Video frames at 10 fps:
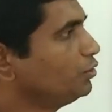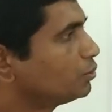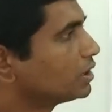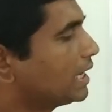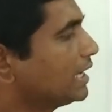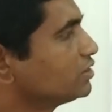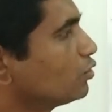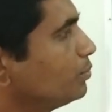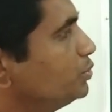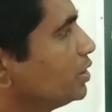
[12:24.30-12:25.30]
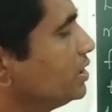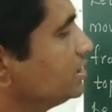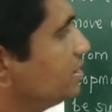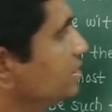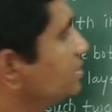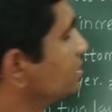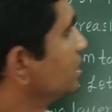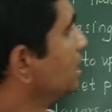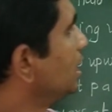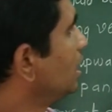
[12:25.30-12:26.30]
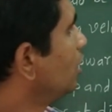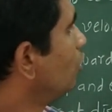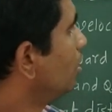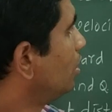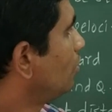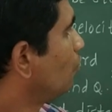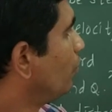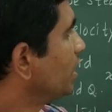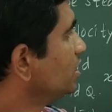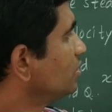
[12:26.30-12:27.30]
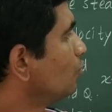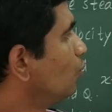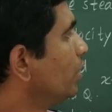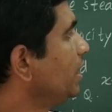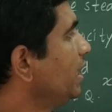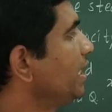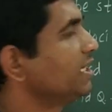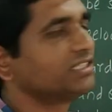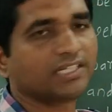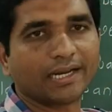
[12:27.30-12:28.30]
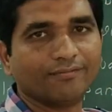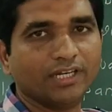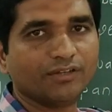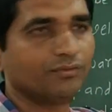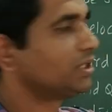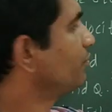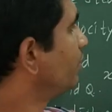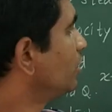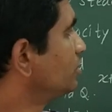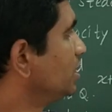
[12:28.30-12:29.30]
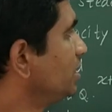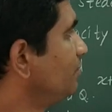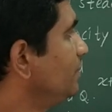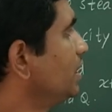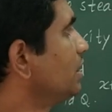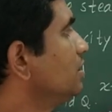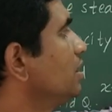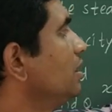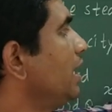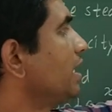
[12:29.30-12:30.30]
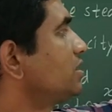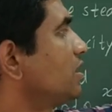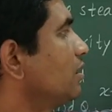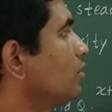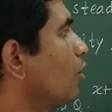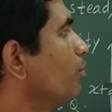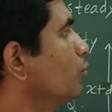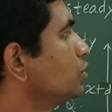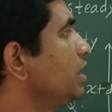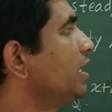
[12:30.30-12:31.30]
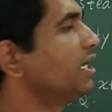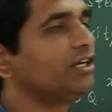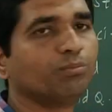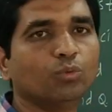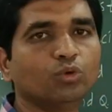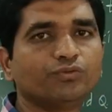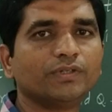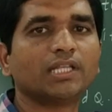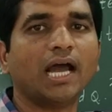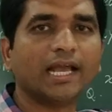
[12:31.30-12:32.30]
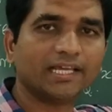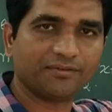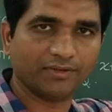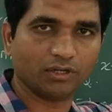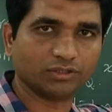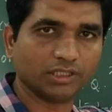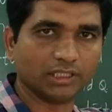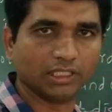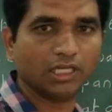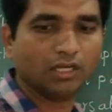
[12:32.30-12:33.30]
Newton has observed is this: when one layer is traveling with a velocity v, the next topmost layer it moves with a higher velocity.